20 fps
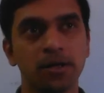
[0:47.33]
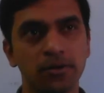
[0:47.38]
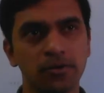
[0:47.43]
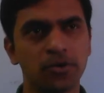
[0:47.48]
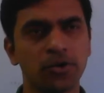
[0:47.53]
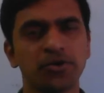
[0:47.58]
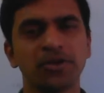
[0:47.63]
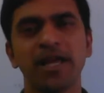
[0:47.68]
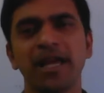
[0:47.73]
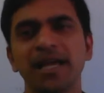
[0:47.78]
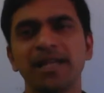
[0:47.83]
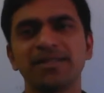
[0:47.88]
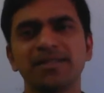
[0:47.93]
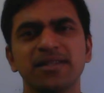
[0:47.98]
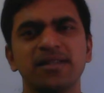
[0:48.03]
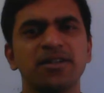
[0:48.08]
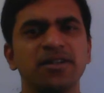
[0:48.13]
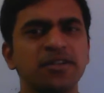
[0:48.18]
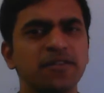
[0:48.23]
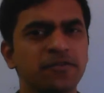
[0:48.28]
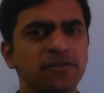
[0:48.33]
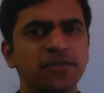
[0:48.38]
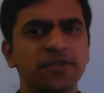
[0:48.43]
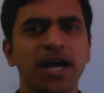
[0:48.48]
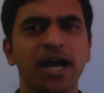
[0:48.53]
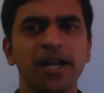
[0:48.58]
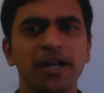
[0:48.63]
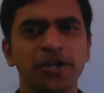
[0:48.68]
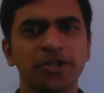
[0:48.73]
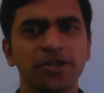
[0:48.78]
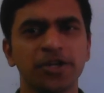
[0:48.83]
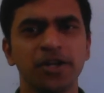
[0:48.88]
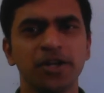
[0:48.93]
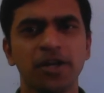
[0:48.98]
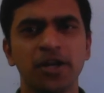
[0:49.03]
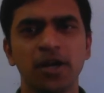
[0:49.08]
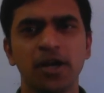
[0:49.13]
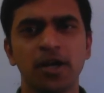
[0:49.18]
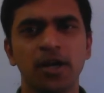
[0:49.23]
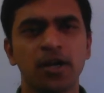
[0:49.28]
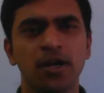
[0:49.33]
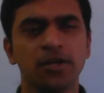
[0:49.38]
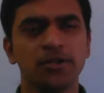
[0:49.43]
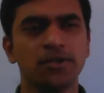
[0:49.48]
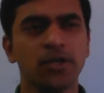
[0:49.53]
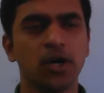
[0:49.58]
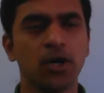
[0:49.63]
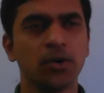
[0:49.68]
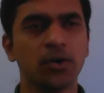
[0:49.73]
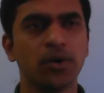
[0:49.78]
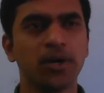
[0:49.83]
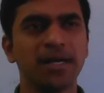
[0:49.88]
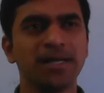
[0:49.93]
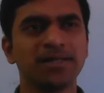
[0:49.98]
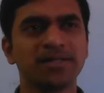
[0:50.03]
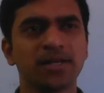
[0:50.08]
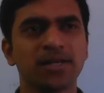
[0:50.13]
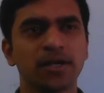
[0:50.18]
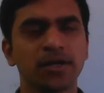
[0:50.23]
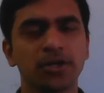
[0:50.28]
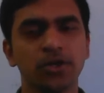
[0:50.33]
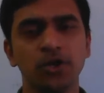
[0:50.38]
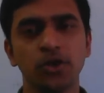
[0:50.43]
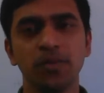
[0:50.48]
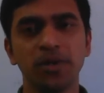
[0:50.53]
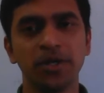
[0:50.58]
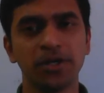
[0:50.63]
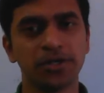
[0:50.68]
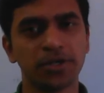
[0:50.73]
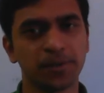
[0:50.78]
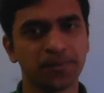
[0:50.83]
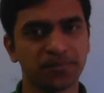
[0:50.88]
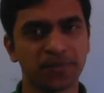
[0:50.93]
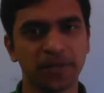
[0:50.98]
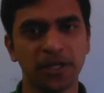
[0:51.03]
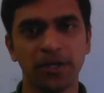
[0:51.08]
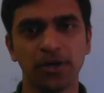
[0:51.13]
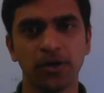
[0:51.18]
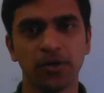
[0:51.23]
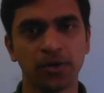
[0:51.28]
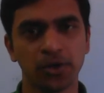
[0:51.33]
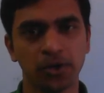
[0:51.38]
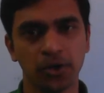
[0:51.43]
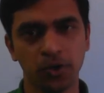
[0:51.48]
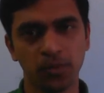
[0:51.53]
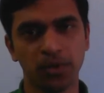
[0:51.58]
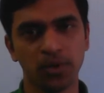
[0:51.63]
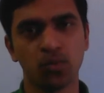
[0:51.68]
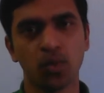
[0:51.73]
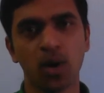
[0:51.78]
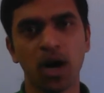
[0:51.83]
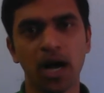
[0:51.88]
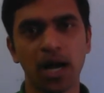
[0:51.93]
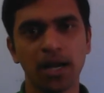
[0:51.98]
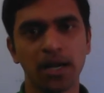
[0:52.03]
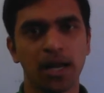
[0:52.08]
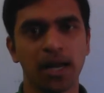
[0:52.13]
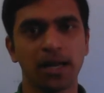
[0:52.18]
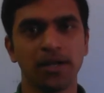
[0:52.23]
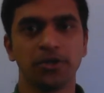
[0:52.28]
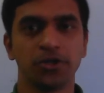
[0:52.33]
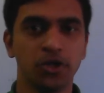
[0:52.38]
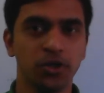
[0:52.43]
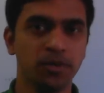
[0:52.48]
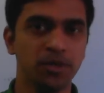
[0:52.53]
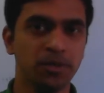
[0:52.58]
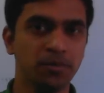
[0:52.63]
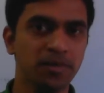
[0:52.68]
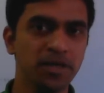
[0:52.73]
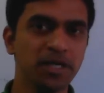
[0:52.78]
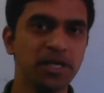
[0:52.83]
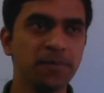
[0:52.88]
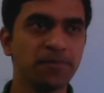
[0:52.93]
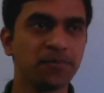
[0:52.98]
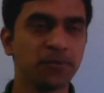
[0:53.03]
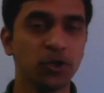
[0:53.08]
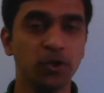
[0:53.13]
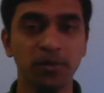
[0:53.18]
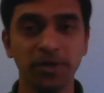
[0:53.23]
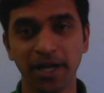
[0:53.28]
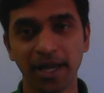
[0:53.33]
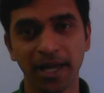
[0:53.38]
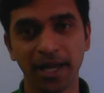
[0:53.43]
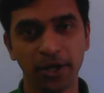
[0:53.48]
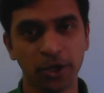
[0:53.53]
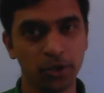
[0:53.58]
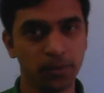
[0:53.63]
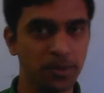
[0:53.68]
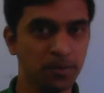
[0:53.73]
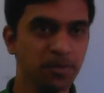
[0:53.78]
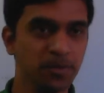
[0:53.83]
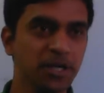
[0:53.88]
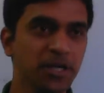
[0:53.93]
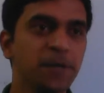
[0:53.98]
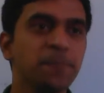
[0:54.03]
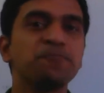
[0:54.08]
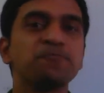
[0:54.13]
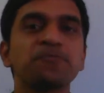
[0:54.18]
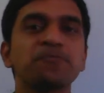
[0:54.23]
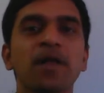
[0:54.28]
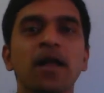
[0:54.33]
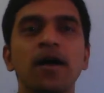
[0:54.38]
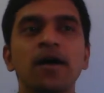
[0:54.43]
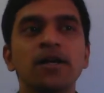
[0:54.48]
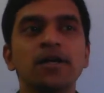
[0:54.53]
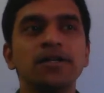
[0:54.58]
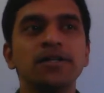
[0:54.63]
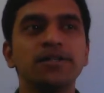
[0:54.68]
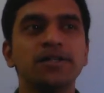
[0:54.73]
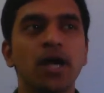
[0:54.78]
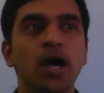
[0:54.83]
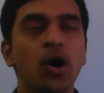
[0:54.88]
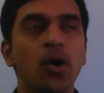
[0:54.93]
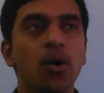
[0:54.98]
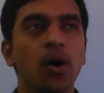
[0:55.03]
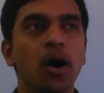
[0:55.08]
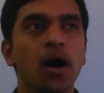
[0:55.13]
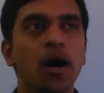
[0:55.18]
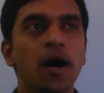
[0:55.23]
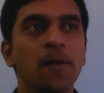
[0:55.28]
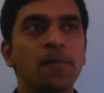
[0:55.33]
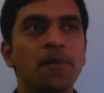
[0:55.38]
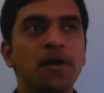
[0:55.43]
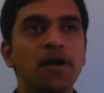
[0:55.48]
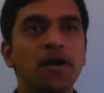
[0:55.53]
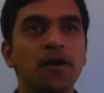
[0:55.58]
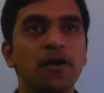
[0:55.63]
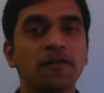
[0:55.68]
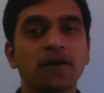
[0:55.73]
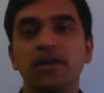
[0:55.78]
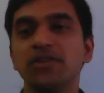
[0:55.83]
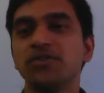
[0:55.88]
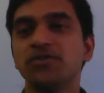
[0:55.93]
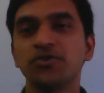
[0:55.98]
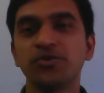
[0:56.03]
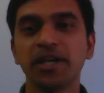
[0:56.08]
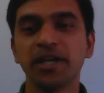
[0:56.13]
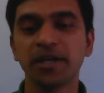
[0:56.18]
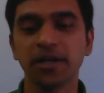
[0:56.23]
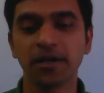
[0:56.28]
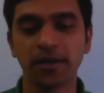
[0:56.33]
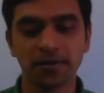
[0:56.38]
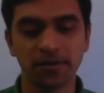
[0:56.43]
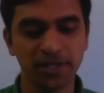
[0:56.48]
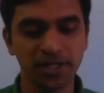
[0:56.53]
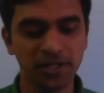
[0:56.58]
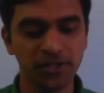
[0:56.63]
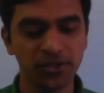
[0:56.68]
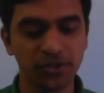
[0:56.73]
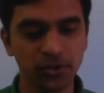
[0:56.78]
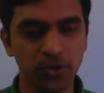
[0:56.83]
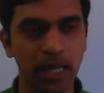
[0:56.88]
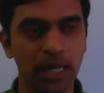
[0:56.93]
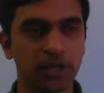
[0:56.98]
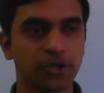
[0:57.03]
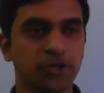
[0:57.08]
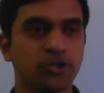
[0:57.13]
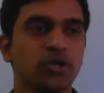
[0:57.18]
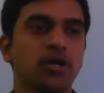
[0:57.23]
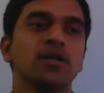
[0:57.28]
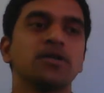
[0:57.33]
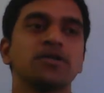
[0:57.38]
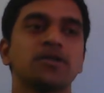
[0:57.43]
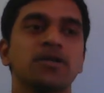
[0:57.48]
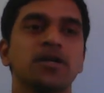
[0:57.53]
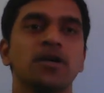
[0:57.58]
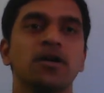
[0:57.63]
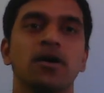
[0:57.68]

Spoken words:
rotates in a different direction, so it's qubit, qubit 1 and qubit B, qubit A, qubit B. So considering these two electrons